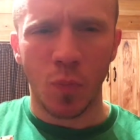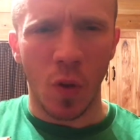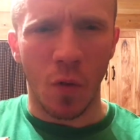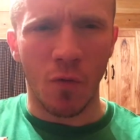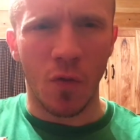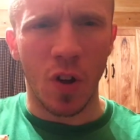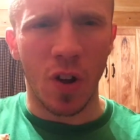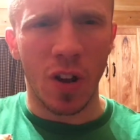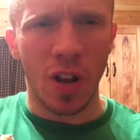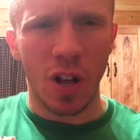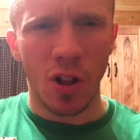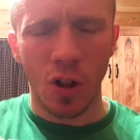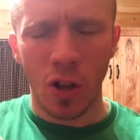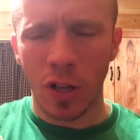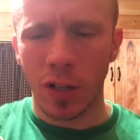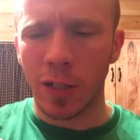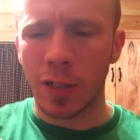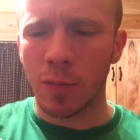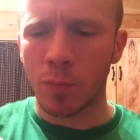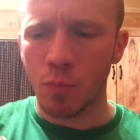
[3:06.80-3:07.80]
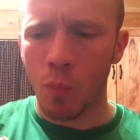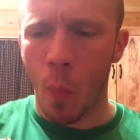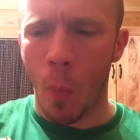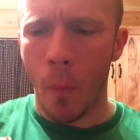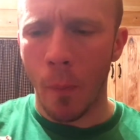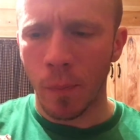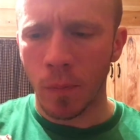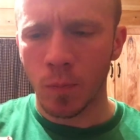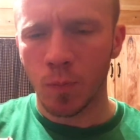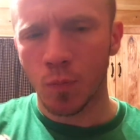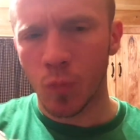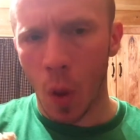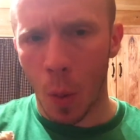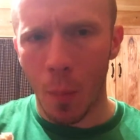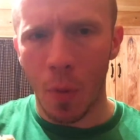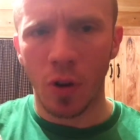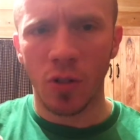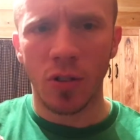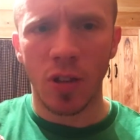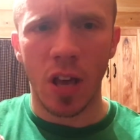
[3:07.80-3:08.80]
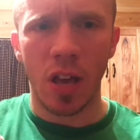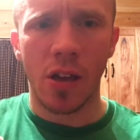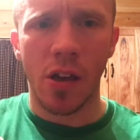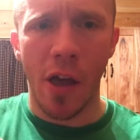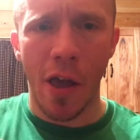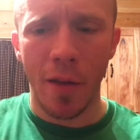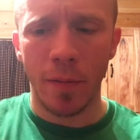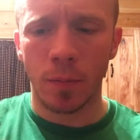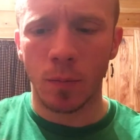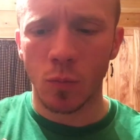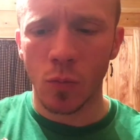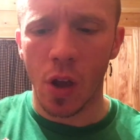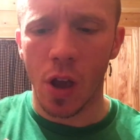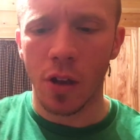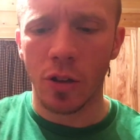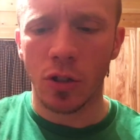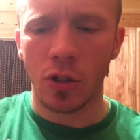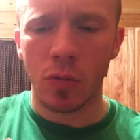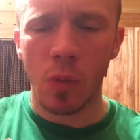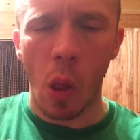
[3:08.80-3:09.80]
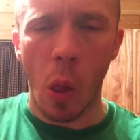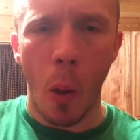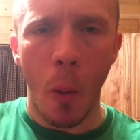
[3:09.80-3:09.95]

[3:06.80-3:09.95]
vanilla birthday cake taste.